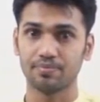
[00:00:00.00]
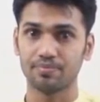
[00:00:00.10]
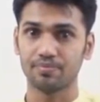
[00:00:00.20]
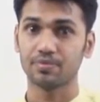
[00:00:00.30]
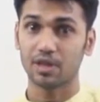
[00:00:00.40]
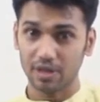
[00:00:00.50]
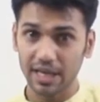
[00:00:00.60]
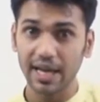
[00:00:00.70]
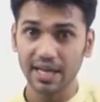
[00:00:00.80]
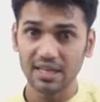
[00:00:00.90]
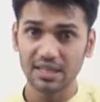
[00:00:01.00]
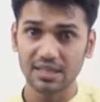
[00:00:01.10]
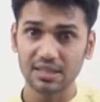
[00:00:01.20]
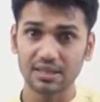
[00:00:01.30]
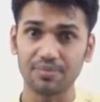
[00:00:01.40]
Okay?
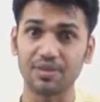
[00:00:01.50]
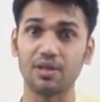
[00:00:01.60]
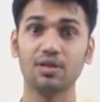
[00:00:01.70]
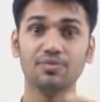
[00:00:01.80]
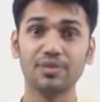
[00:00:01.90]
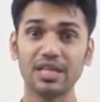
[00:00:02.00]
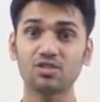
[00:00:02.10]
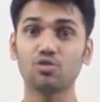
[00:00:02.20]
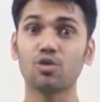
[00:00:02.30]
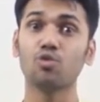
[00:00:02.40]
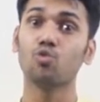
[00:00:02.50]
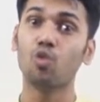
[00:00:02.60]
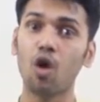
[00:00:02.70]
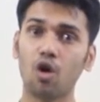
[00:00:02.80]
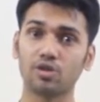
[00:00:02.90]
Now, next one,
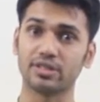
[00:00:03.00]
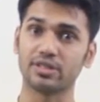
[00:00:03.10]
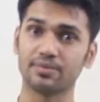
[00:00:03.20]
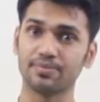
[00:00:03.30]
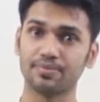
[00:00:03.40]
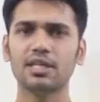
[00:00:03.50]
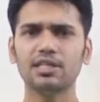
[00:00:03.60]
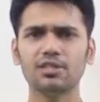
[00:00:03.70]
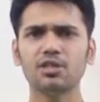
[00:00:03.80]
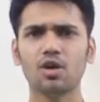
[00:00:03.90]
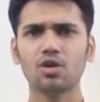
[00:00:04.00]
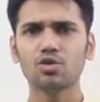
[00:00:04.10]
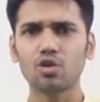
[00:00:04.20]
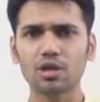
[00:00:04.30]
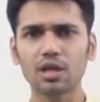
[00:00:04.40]
was. It is talking
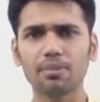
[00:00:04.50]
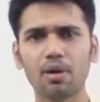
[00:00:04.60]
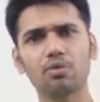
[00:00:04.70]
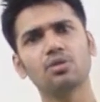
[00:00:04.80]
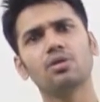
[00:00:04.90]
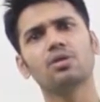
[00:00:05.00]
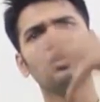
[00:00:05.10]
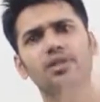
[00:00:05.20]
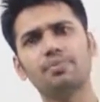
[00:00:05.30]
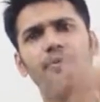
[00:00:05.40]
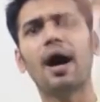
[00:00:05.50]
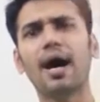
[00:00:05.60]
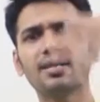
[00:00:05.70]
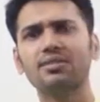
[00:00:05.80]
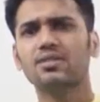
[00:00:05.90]
about the past
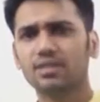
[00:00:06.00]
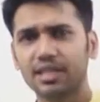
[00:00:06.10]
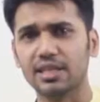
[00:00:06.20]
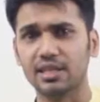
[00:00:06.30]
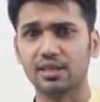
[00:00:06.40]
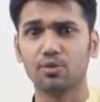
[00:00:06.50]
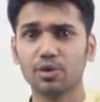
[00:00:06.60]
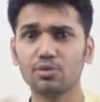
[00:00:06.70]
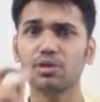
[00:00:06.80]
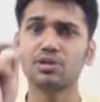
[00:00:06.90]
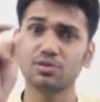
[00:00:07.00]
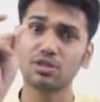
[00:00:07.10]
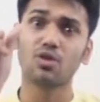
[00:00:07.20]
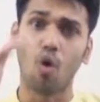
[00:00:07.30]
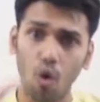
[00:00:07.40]
thing. When we are using
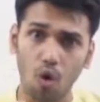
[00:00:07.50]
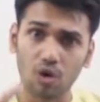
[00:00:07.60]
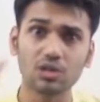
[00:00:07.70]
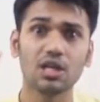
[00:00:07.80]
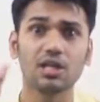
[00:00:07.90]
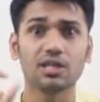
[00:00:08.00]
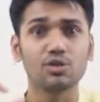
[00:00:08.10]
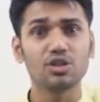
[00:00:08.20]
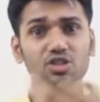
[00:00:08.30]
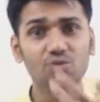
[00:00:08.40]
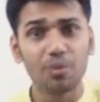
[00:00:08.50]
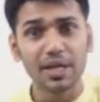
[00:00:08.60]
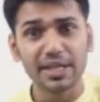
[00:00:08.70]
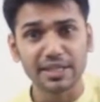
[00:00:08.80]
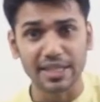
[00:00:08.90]
was, you explain
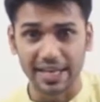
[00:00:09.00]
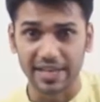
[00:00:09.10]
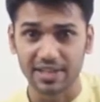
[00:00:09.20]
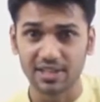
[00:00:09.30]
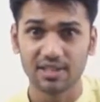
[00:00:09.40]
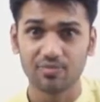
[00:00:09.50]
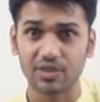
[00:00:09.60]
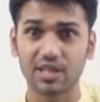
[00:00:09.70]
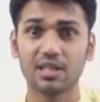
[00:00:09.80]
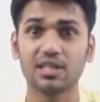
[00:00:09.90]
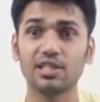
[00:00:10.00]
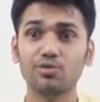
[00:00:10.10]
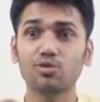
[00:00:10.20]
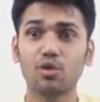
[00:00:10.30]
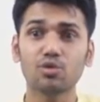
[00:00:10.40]
it. That if you want
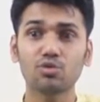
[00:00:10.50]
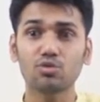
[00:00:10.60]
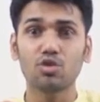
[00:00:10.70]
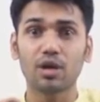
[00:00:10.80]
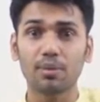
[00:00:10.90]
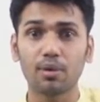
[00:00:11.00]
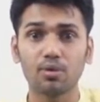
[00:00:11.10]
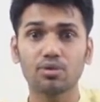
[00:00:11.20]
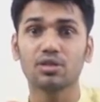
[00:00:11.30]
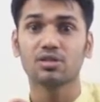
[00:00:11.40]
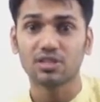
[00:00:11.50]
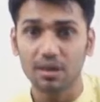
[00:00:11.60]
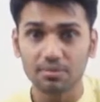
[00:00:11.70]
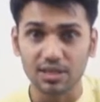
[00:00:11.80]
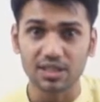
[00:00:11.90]
to talk about
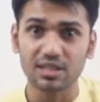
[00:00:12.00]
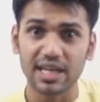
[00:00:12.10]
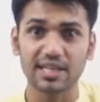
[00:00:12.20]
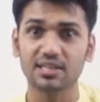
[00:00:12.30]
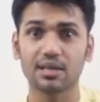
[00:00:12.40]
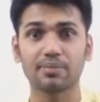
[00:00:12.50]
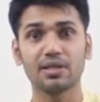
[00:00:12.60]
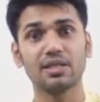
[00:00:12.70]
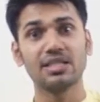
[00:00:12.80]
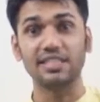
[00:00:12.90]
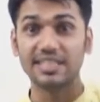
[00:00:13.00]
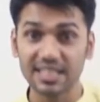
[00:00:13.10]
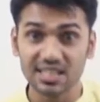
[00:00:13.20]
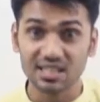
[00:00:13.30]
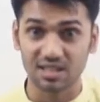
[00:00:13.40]
something that has happened
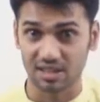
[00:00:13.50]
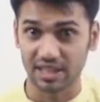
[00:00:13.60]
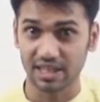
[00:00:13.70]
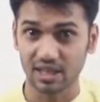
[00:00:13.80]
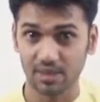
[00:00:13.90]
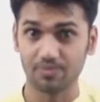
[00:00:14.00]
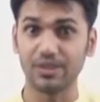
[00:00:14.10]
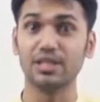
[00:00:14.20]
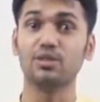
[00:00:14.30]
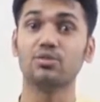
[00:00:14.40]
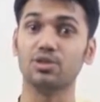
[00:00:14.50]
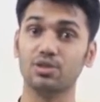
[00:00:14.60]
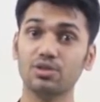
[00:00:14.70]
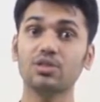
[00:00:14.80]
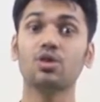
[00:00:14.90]
yesterday, then you use
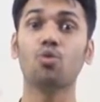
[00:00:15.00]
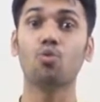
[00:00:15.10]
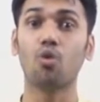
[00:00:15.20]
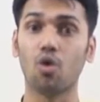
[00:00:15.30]
was.